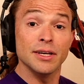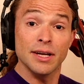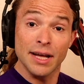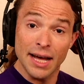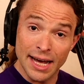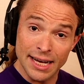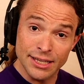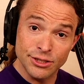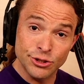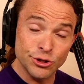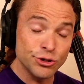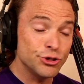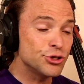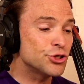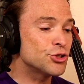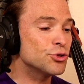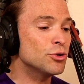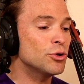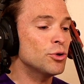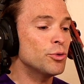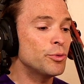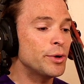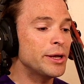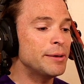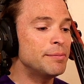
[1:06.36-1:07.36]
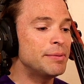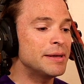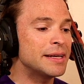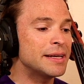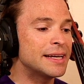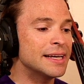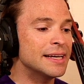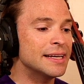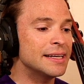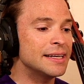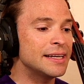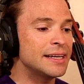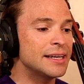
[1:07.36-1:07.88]
As usual, we
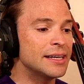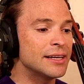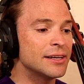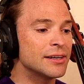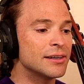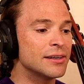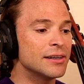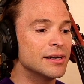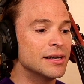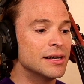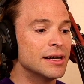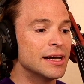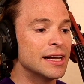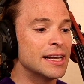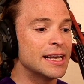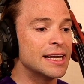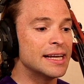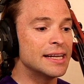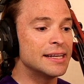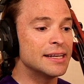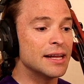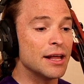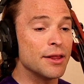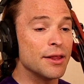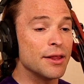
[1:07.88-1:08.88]
begin here in